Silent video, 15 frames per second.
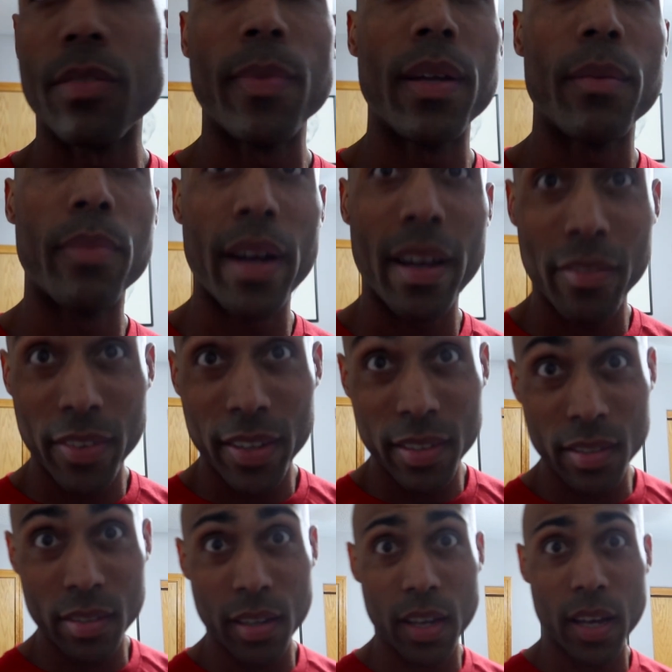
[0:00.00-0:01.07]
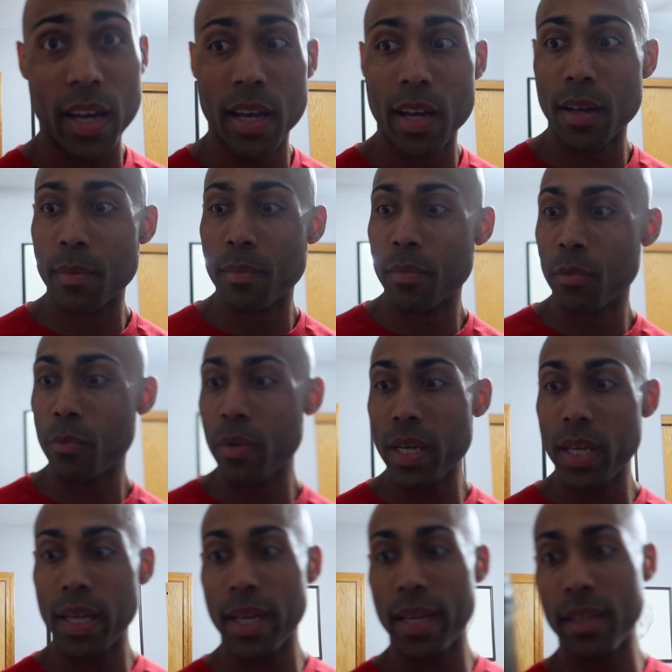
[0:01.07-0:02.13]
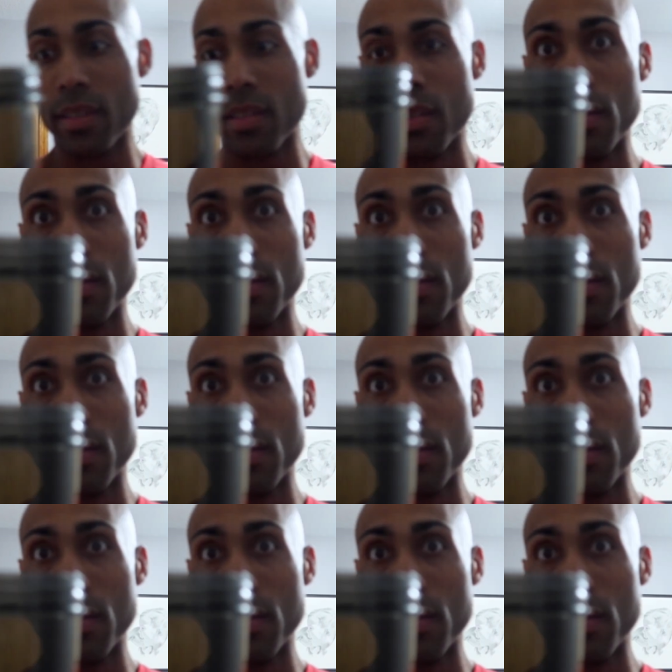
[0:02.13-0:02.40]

made breakfast. Um, we get